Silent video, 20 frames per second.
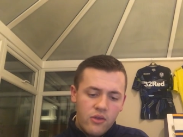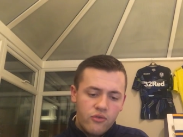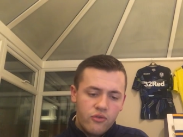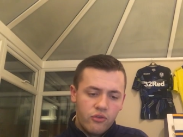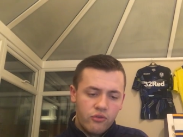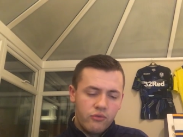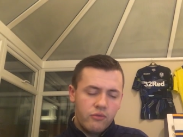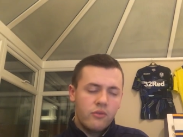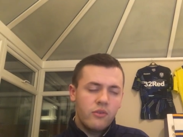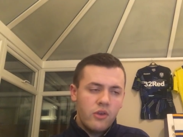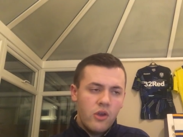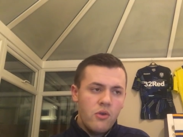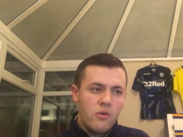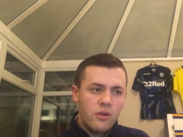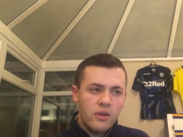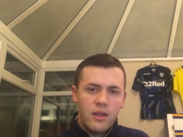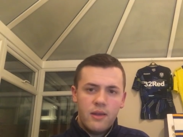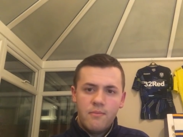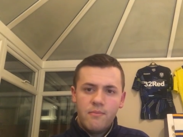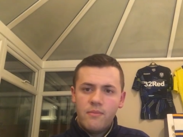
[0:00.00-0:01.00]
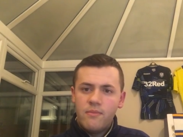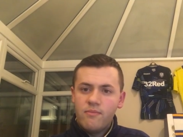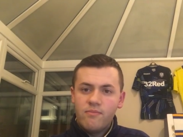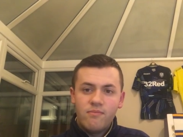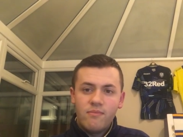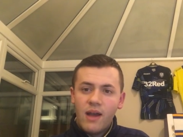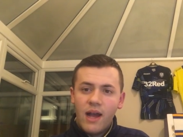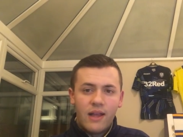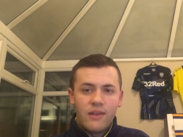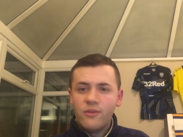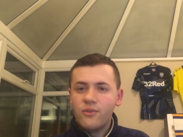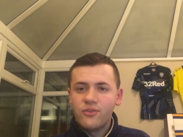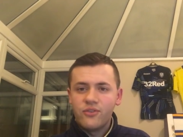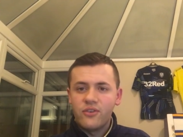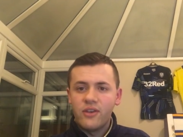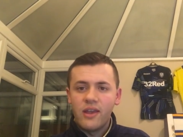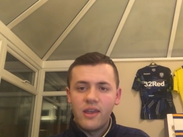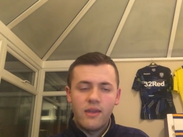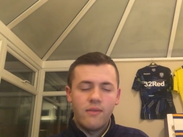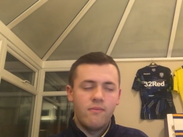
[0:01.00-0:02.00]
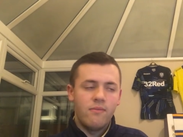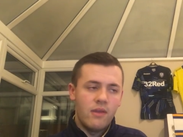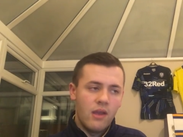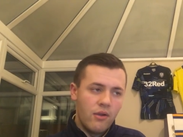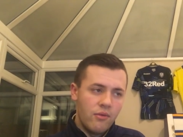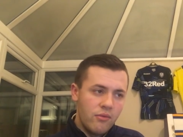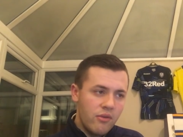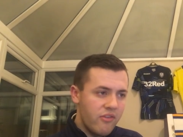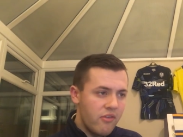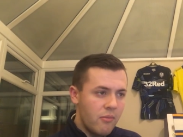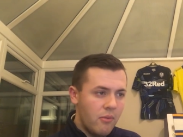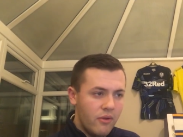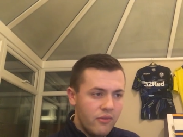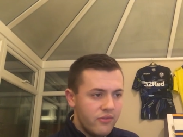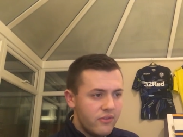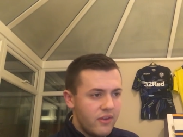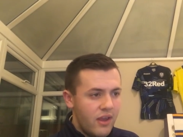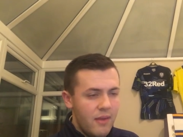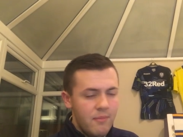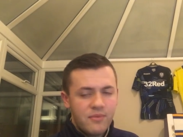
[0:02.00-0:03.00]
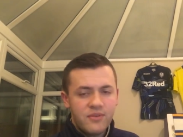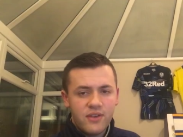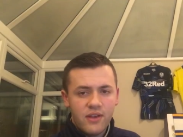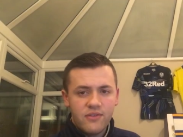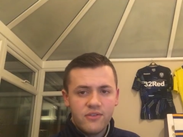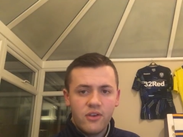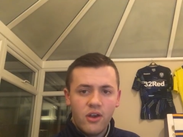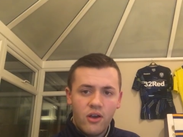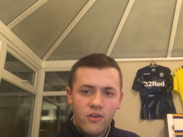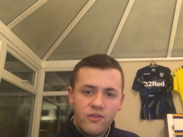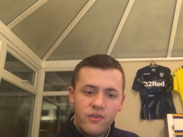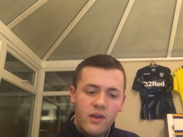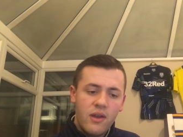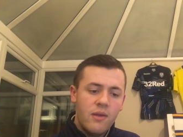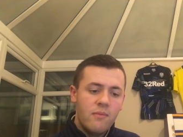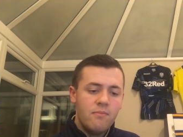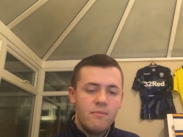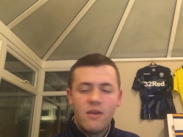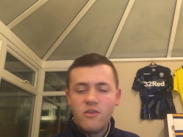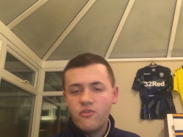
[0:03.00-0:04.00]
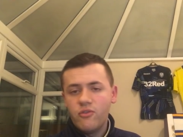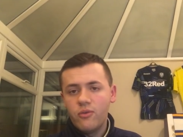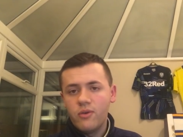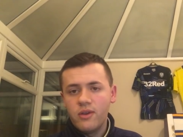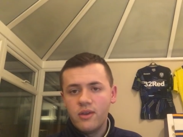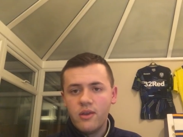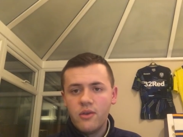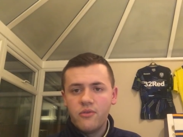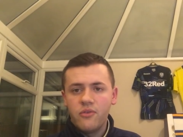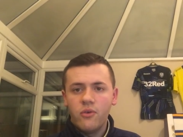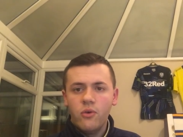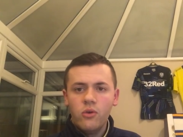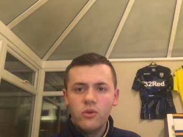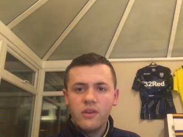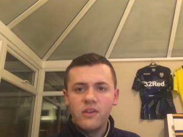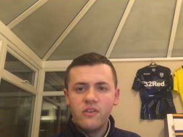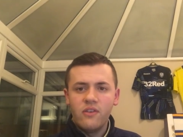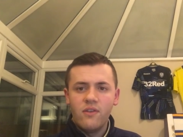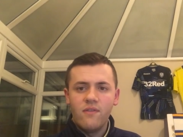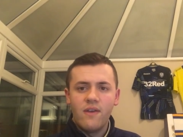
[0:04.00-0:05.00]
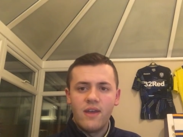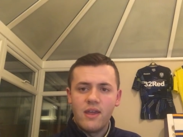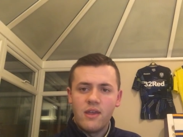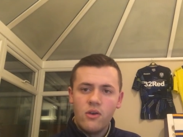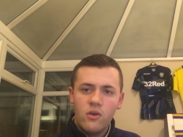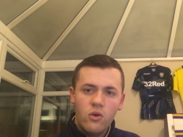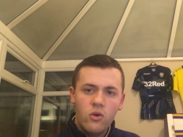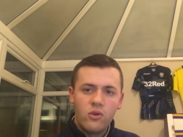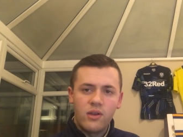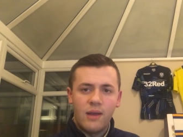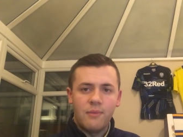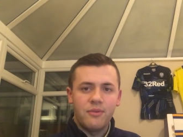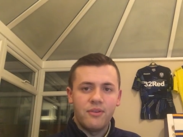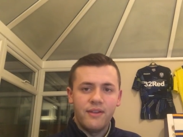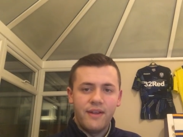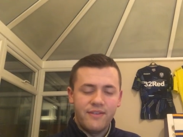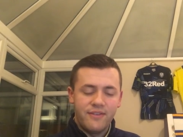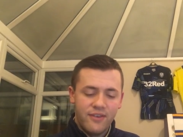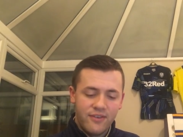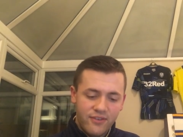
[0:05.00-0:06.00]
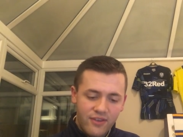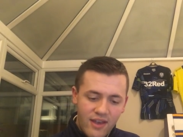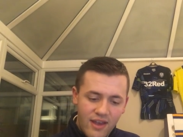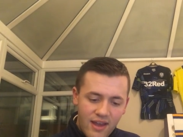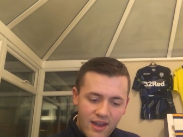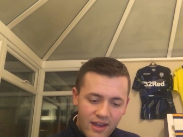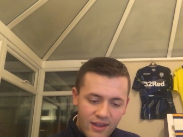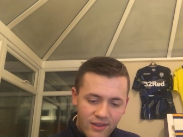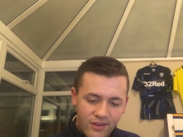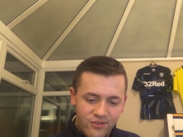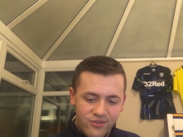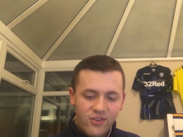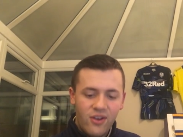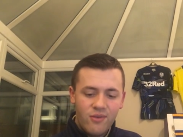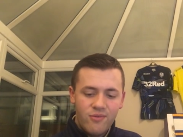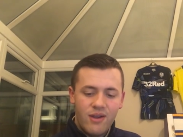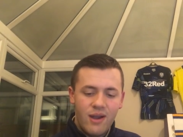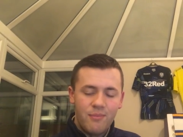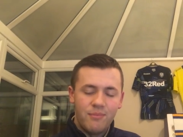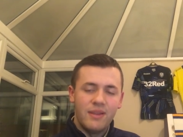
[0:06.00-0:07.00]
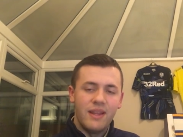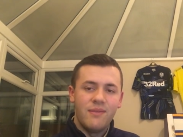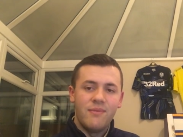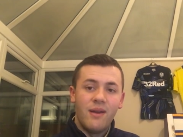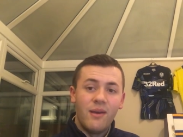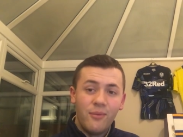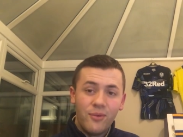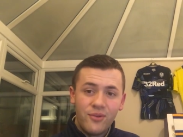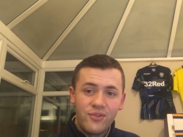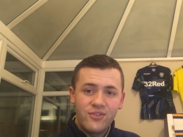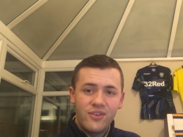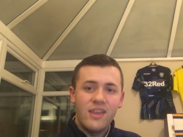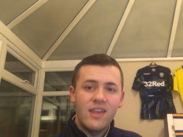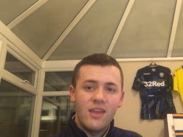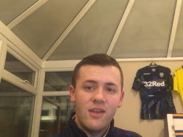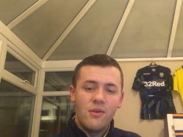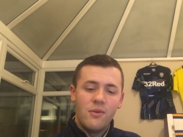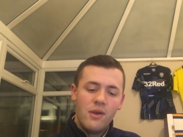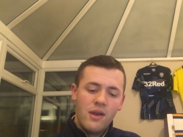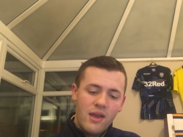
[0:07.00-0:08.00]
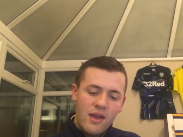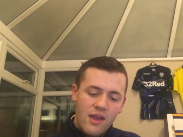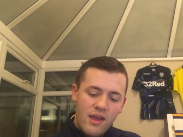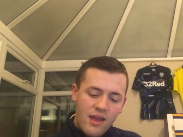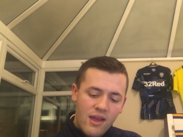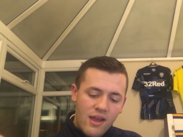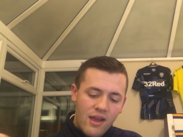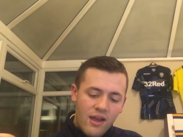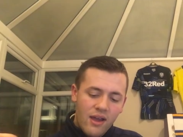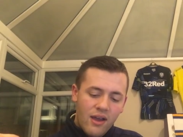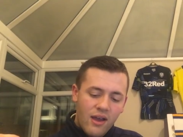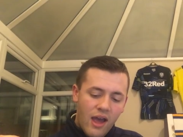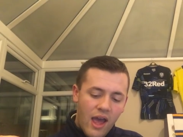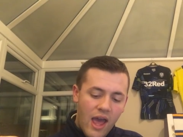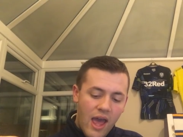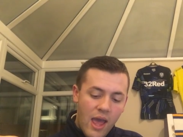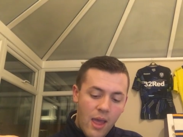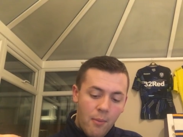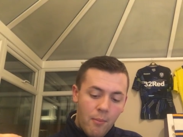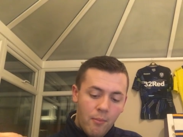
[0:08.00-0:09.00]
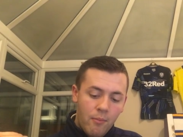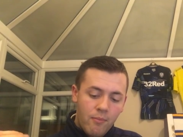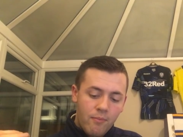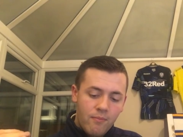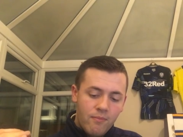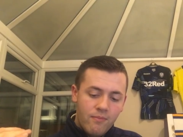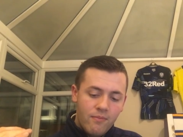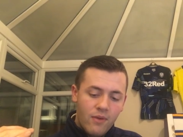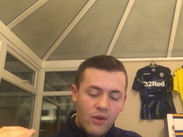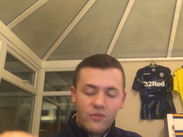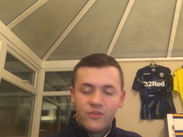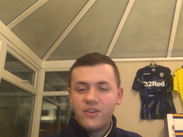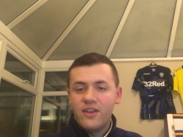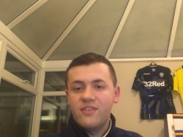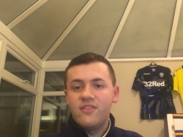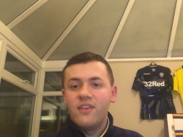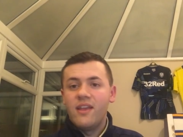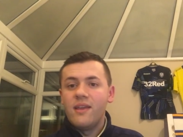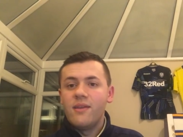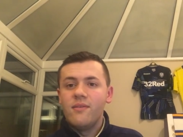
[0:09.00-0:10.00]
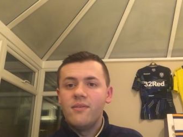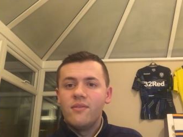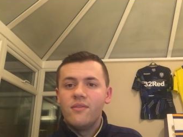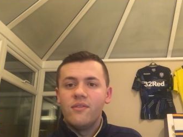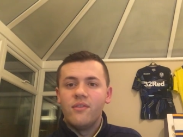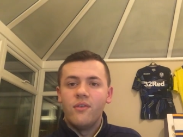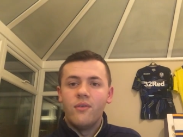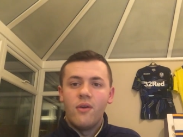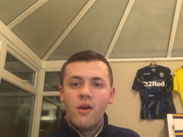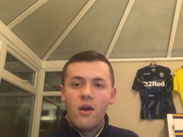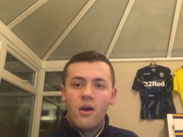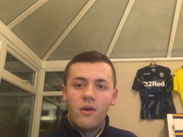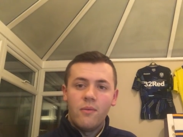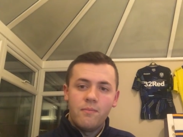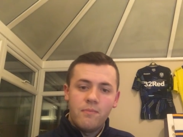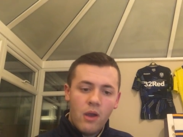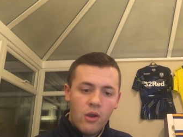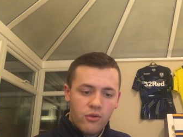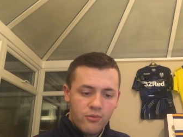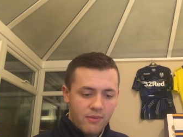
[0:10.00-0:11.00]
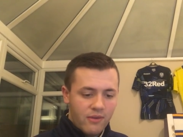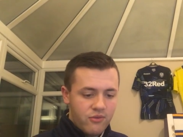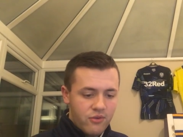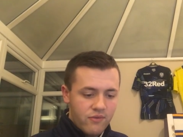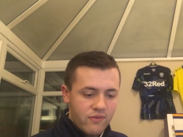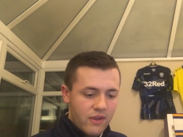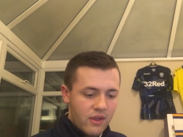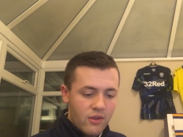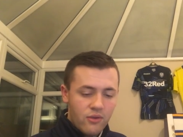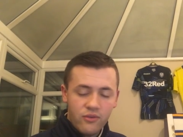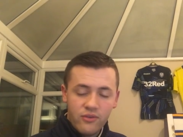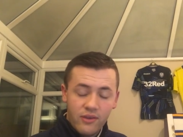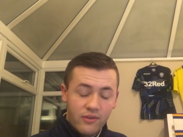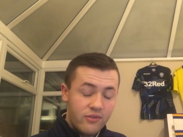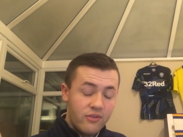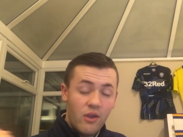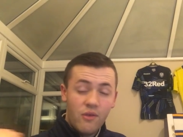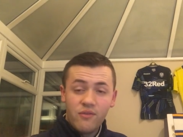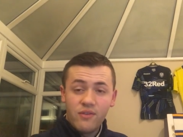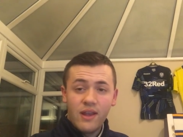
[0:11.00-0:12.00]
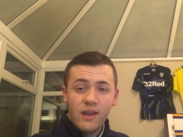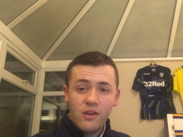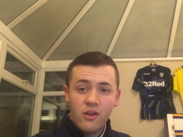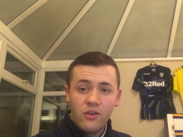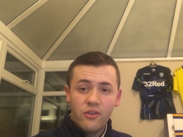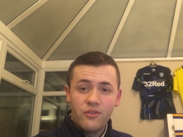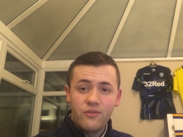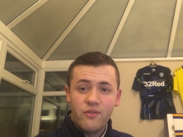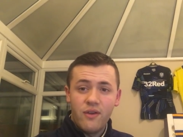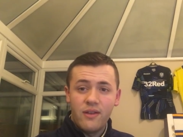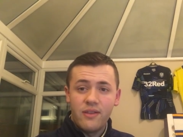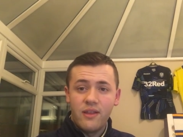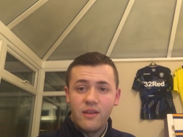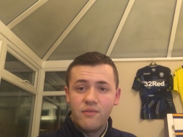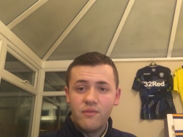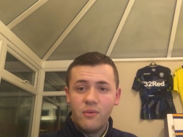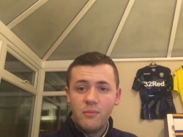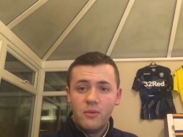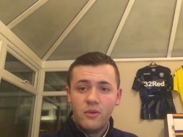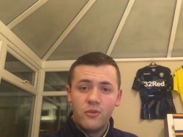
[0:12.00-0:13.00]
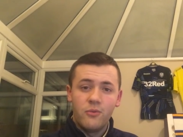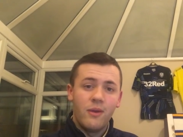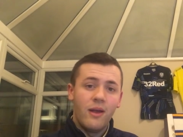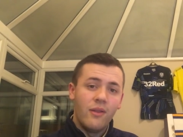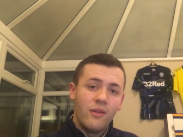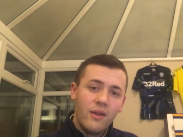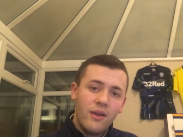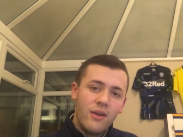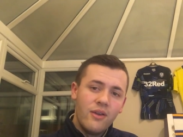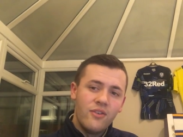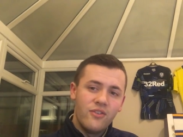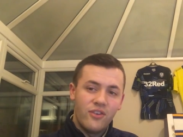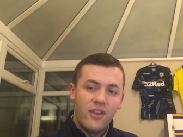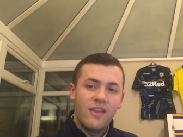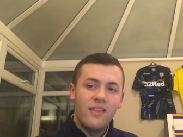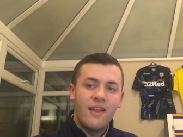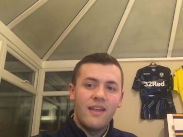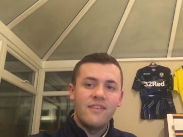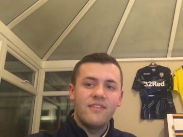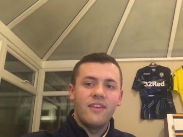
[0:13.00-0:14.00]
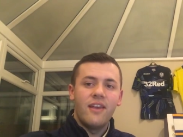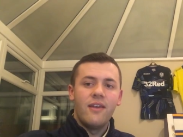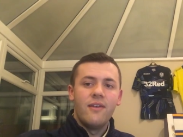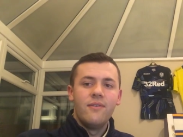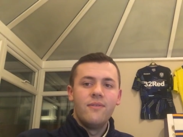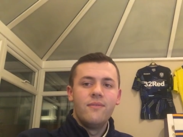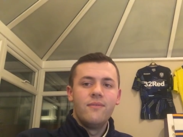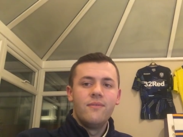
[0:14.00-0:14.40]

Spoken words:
Just Google them and you'll see. You know, if you want 10% off, make sure you use ALTV, all capital letters, and I'll stop rambling and we'll see you on Saturday for our post-match reviews. And don't forget Conor's Friday Night Football as well. See you later.